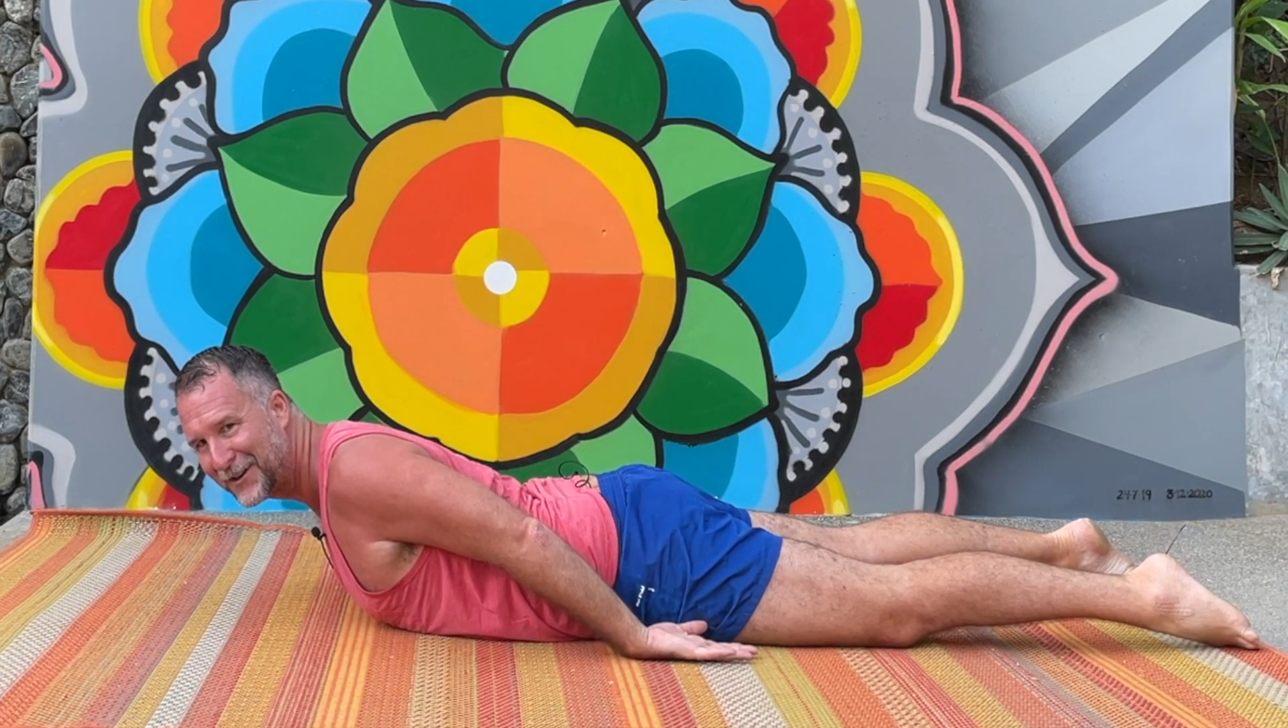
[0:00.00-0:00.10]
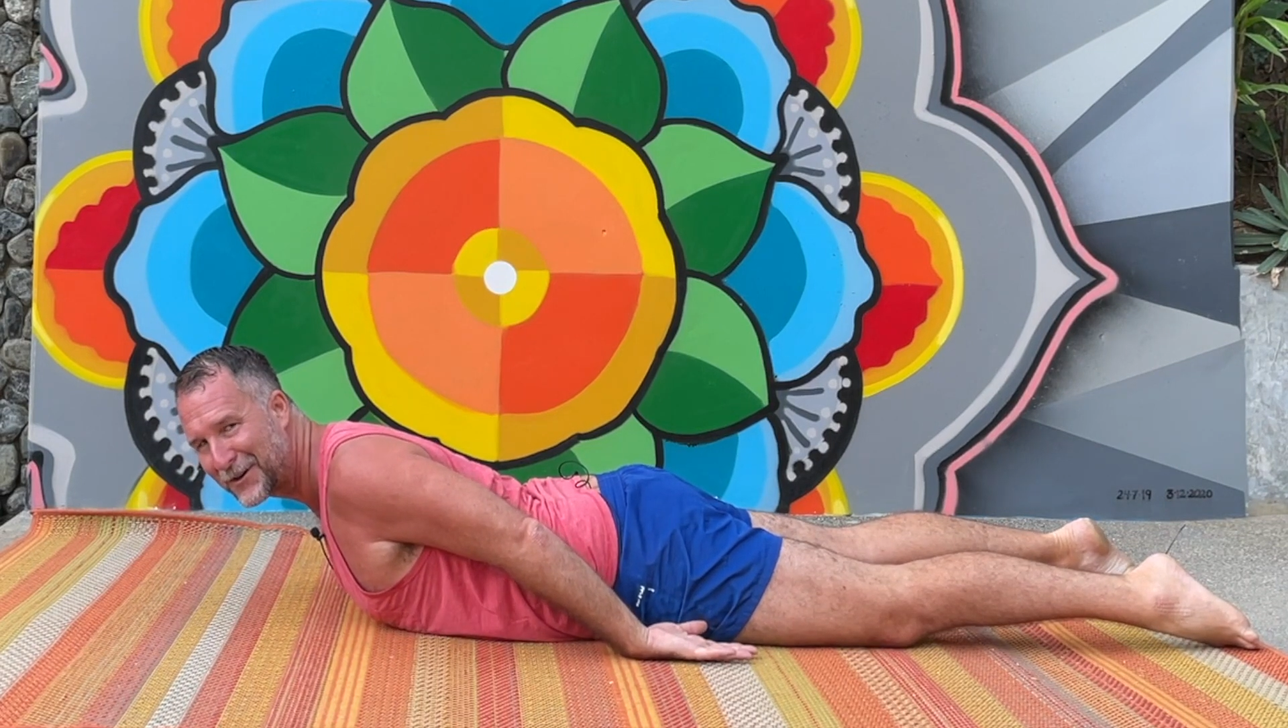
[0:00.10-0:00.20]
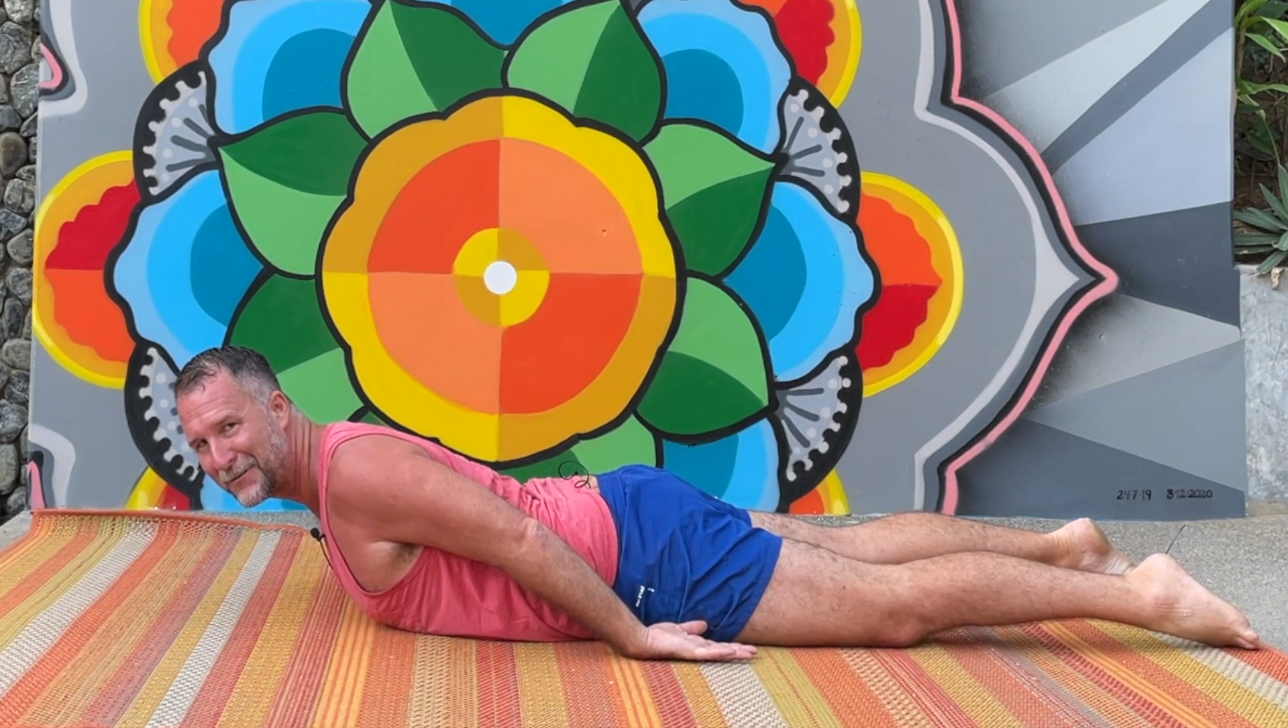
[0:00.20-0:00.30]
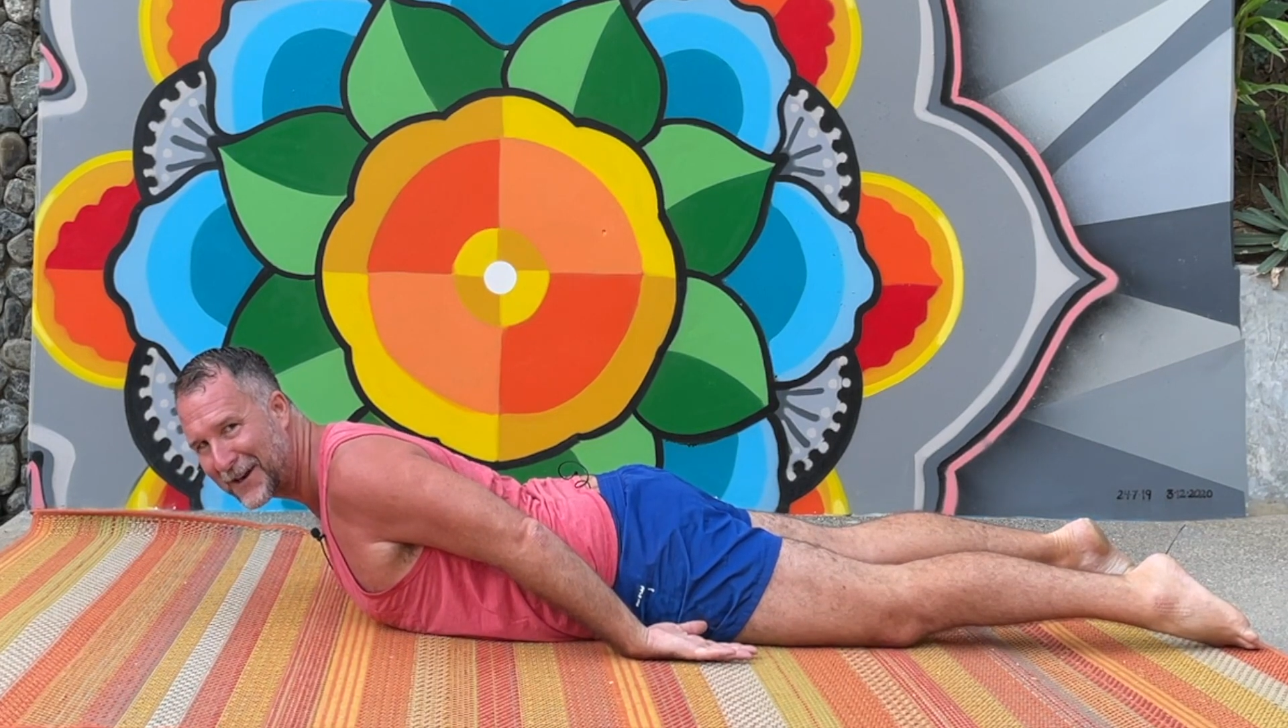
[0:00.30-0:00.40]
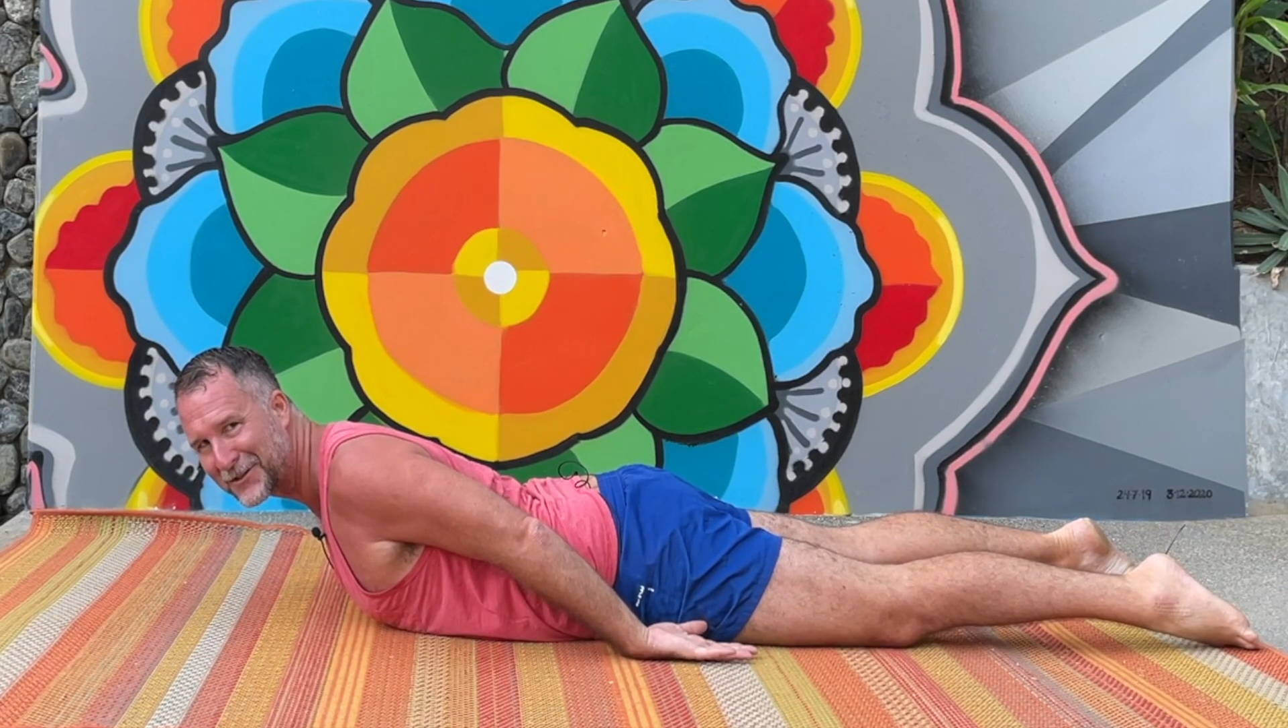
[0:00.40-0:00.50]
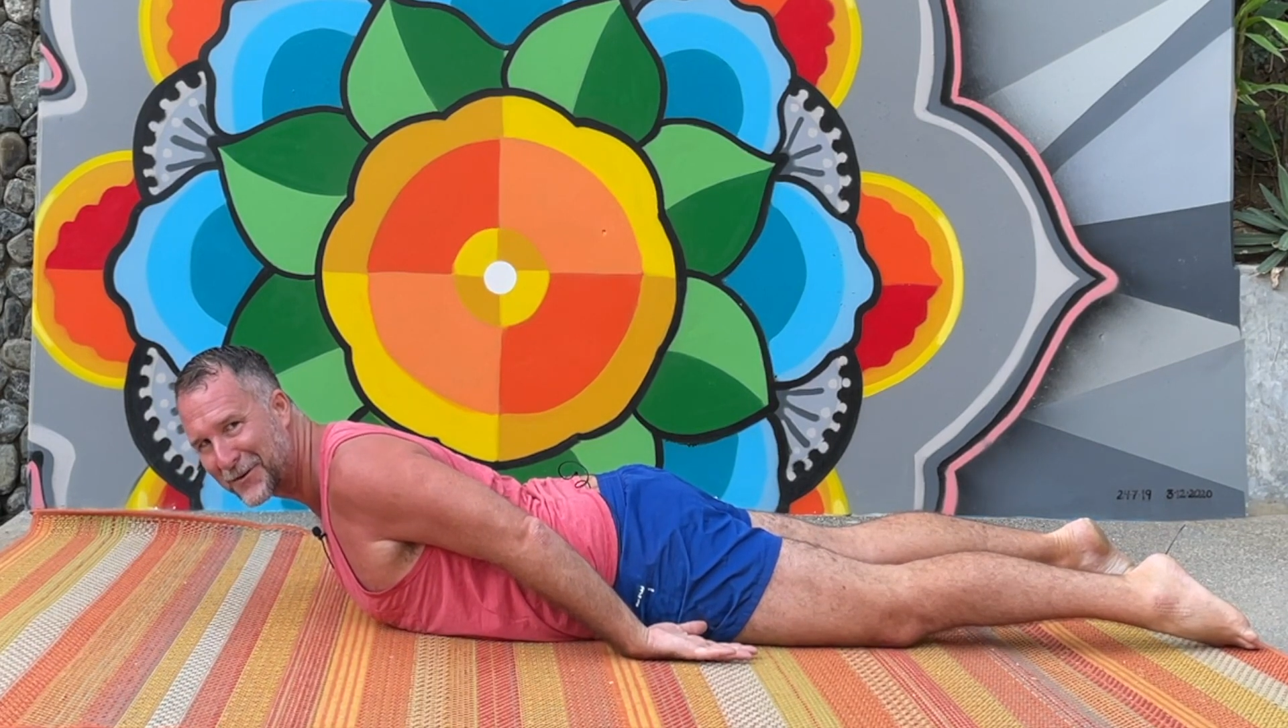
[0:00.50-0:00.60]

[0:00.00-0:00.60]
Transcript: erector